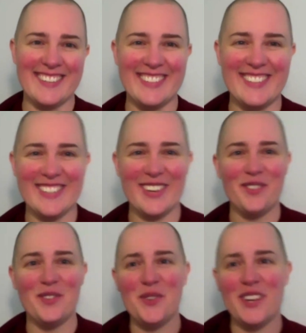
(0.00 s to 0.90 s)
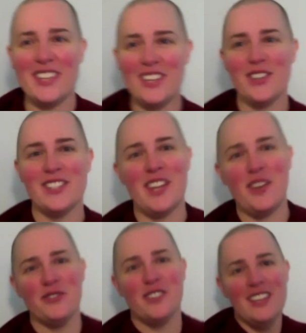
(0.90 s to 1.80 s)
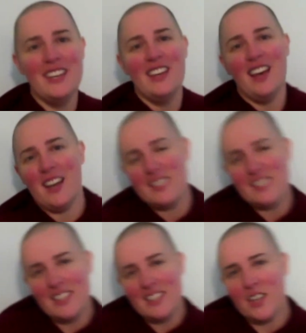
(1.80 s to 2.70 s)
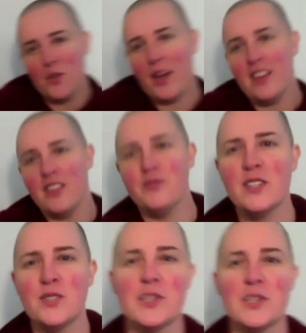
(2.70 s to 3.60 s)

So if you want to get yourself sitting in a way that feels really